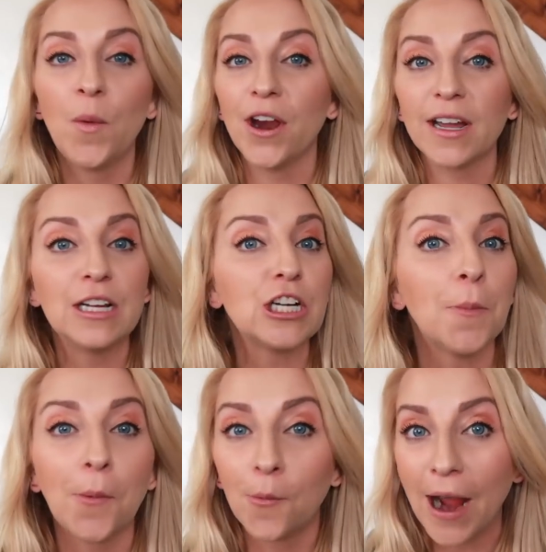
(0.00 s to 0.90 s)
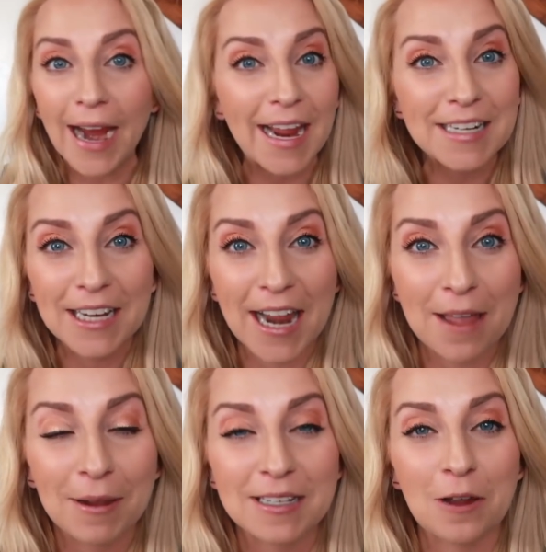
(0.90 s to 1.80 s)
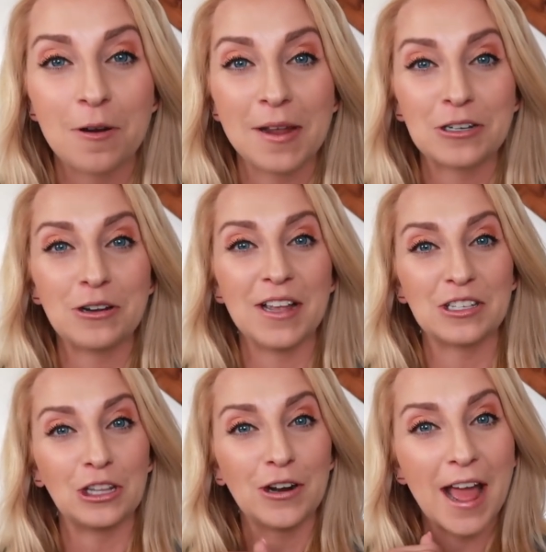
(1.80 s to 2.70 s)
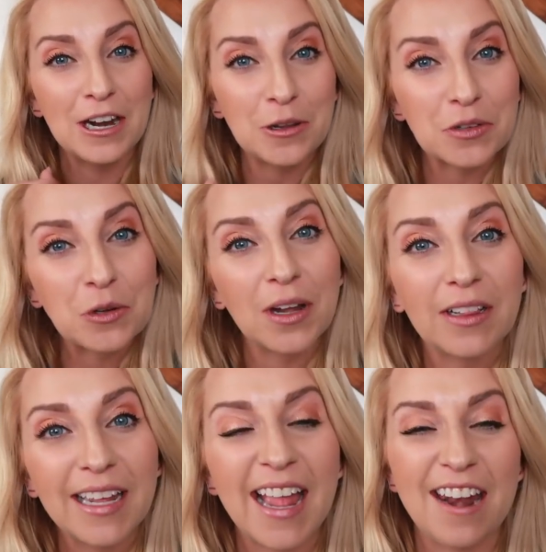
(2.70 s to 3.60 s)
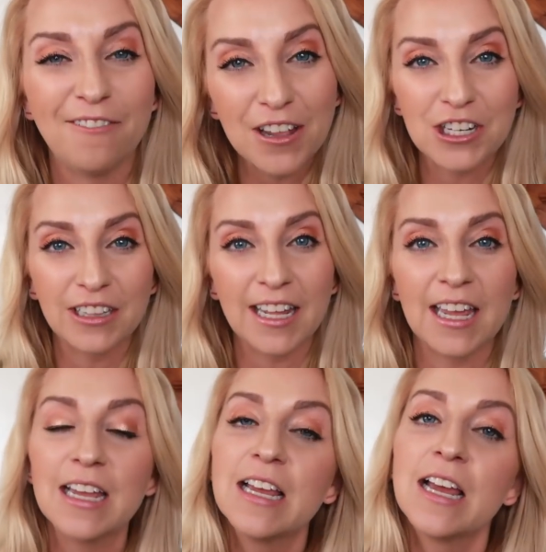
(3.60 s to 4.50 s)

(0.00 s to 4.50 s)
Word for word: We're gonna jump right in today because I wanna make sure you guys learn how to do this quickly and efficiently.